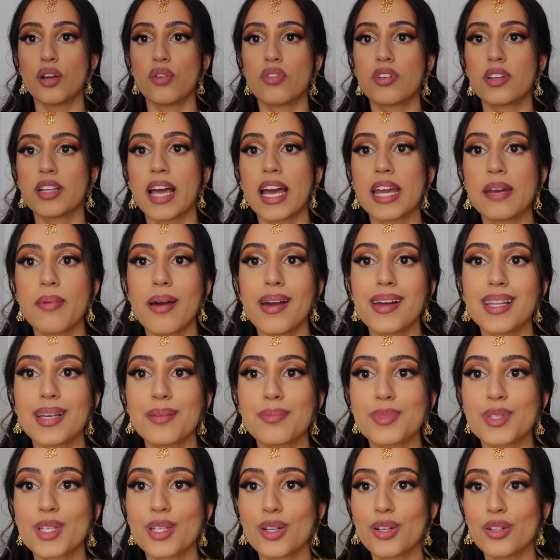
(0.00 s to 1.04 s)
overlined my
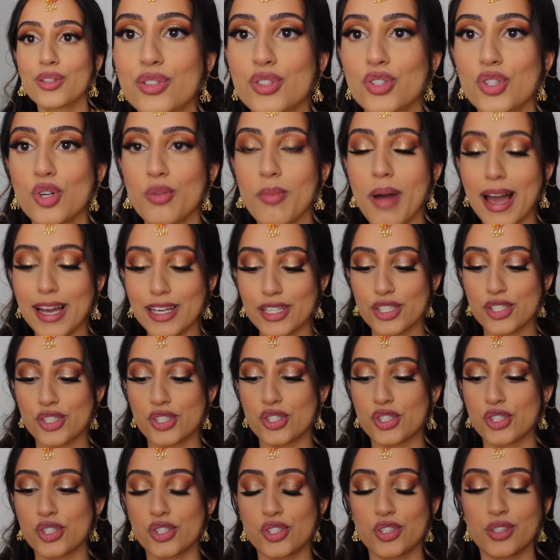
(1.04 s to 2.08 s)
lips a little too
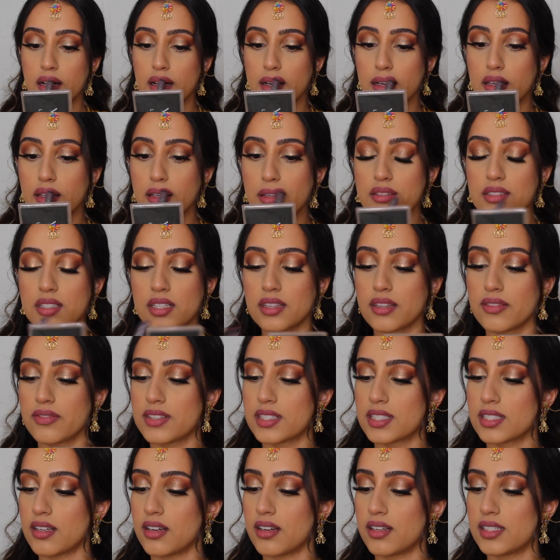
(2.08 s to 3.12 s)
much. Using the
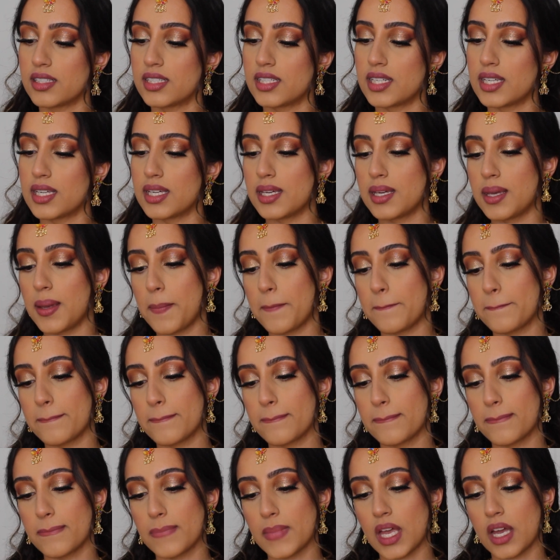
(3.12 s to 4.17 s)
Vasanti
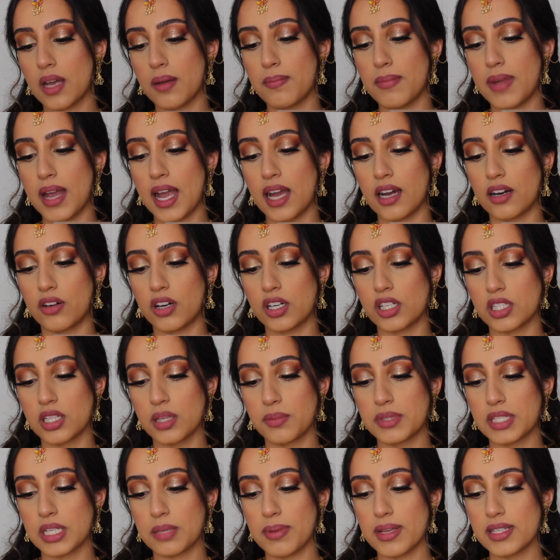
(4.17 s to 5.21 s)
matte crushed
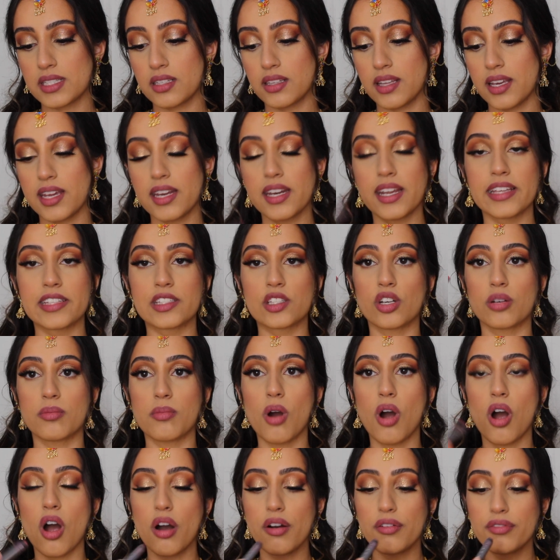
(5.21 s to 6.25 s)
lipstick pencil in It's Your
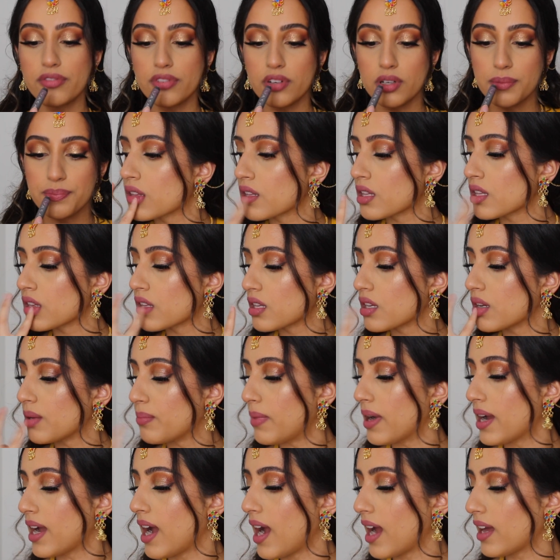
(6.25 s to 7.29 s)
Mauve.
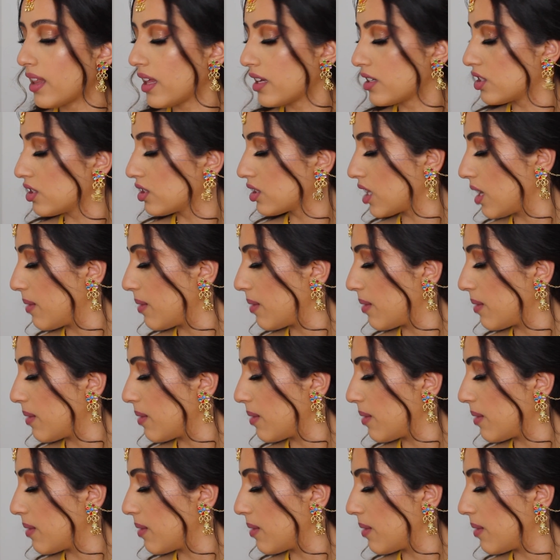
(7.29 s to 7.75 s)
My eyelash is